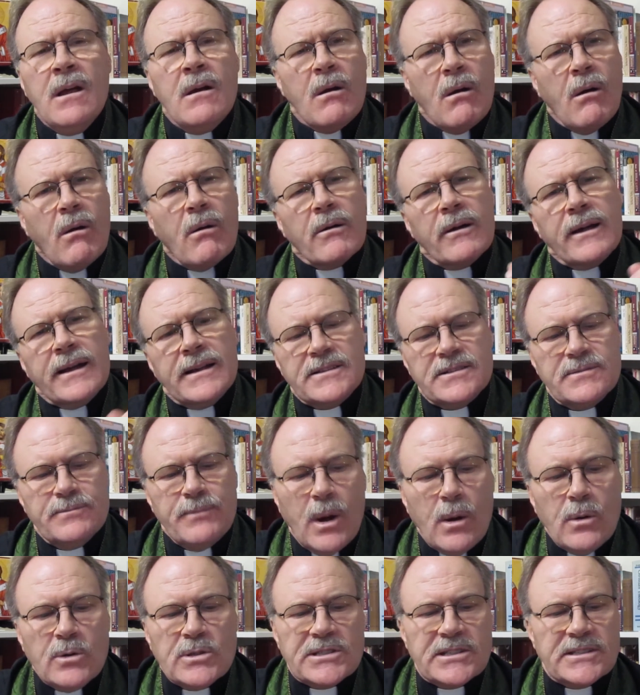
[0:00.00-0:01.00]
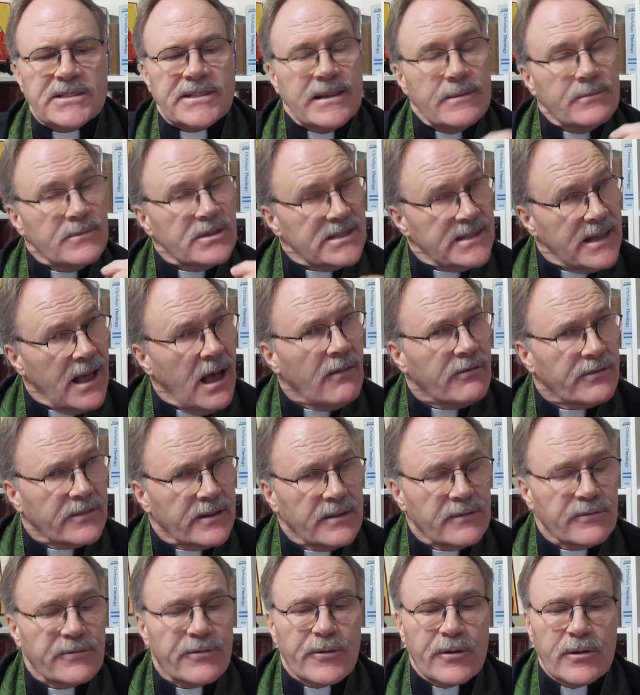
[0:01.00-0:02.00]
Or as Moses himself
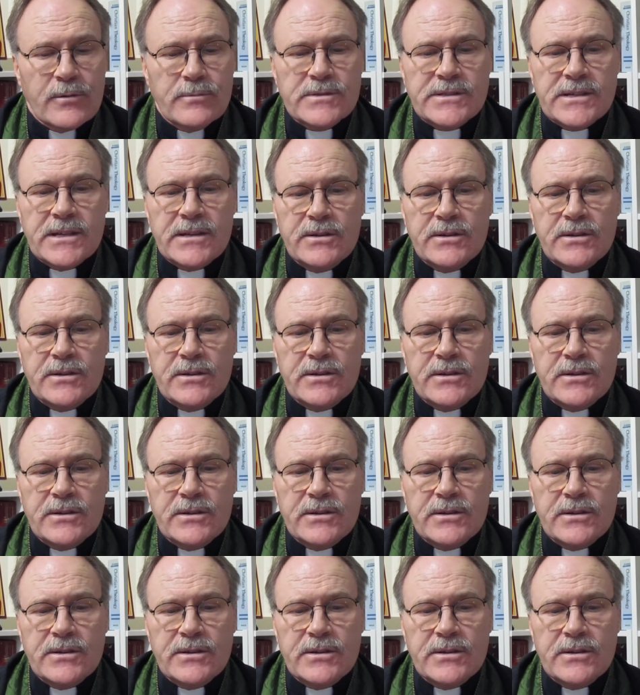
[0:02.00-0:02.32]
confirms